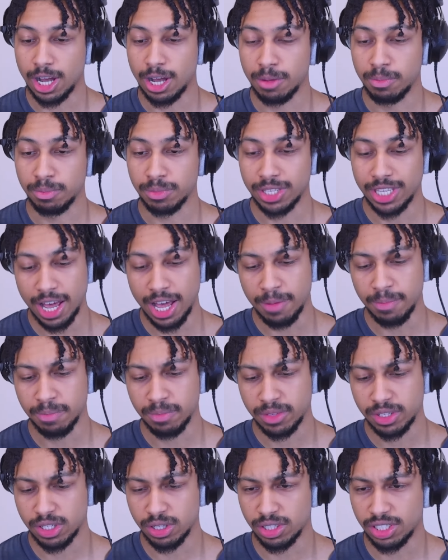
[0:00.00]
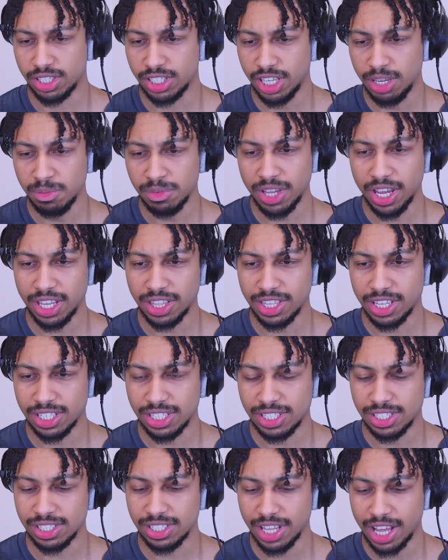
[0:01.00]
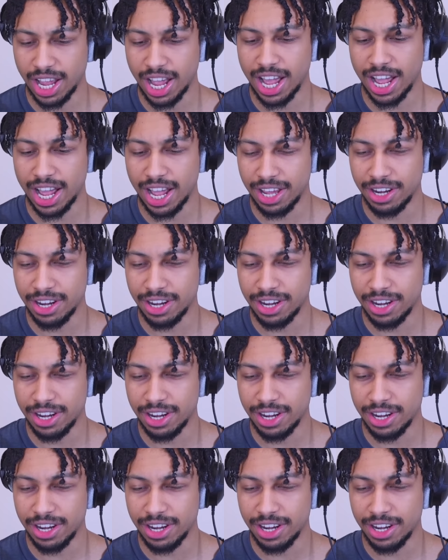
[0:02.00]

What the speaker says: Yeah, so it seems like this... I